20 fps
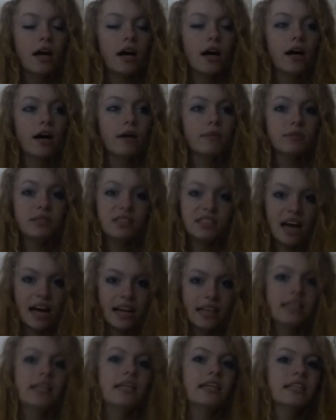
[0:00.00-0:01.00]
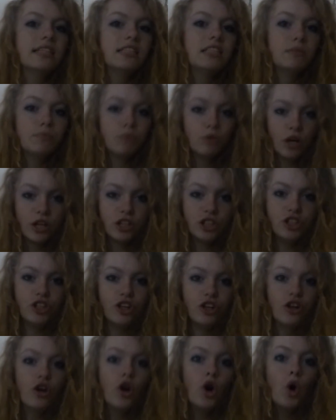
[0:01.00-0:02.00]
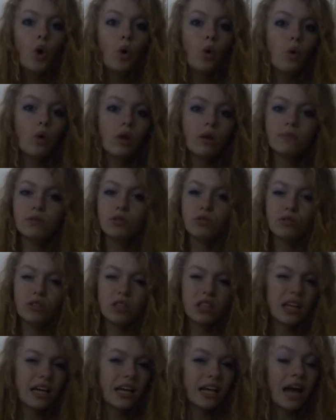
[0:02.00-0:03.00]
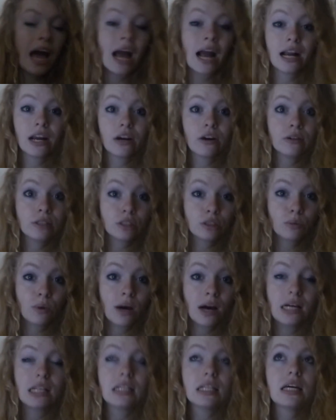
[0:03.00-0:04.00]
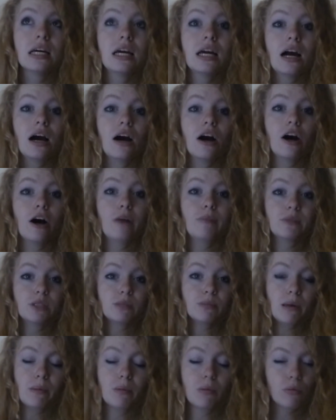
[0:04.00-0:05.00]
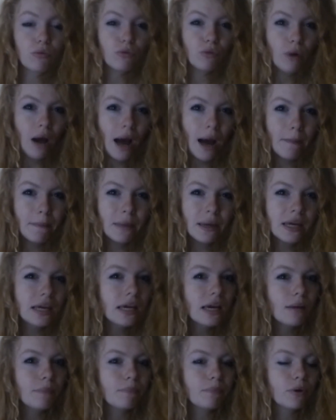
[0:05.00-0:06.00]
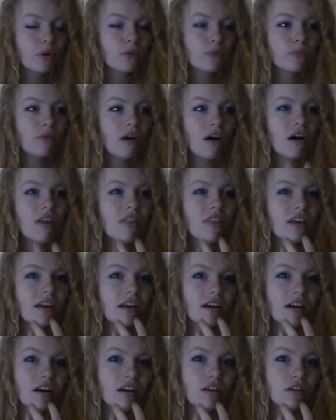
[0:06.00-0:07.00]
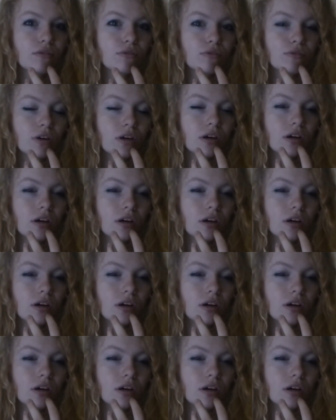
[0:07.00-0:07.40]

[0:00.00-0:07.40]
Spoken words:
sadness, depression, all them sort of thing, and anger as well, to make people feel happy. But rather than kind of